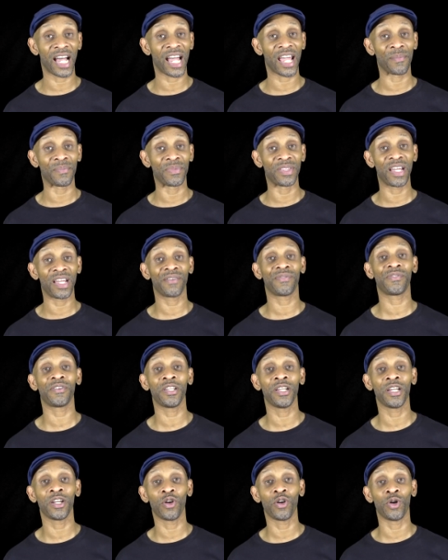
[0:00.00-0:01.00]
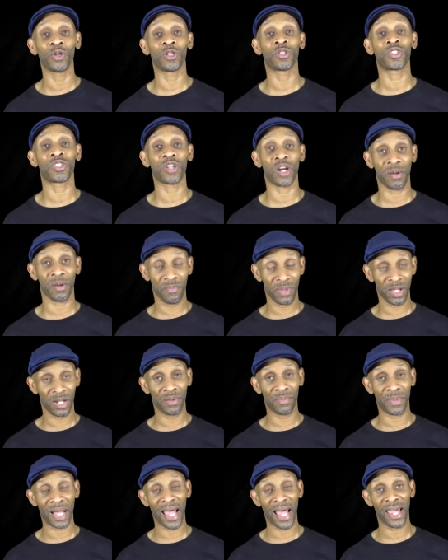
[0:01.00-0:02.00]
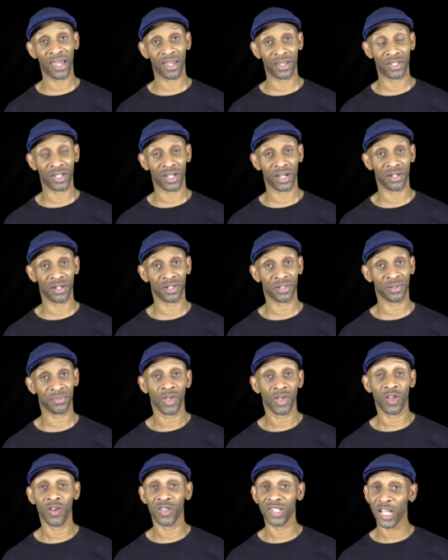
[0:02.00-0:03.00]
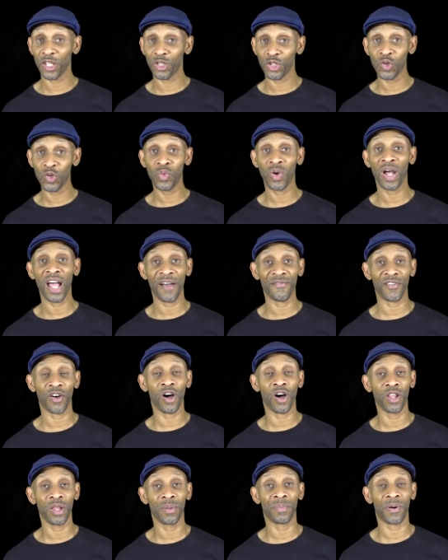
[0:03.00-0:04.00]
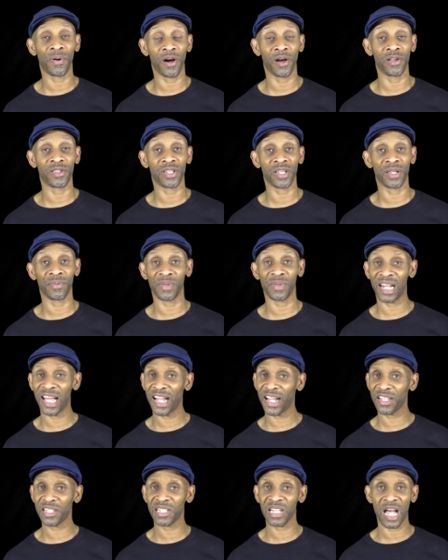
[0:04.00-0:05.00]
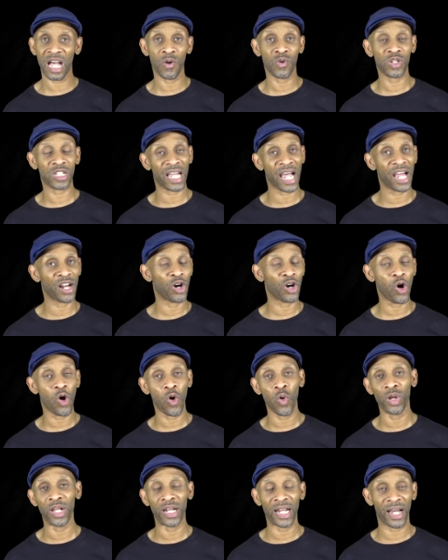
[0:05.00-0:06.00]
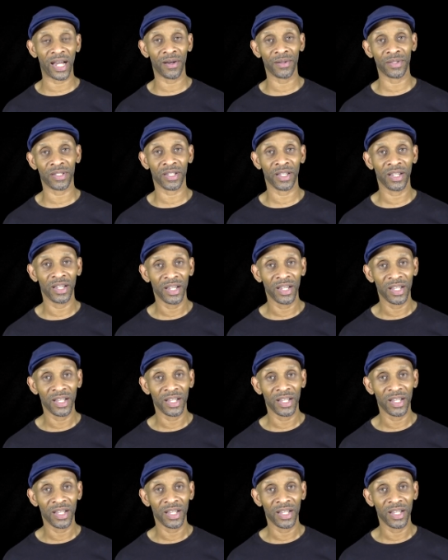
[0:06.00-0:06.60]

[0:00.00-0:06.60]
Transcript: I am definitely going to start building my Hackintosh, because I do have all the parts in, but like I said, I was kind of holding out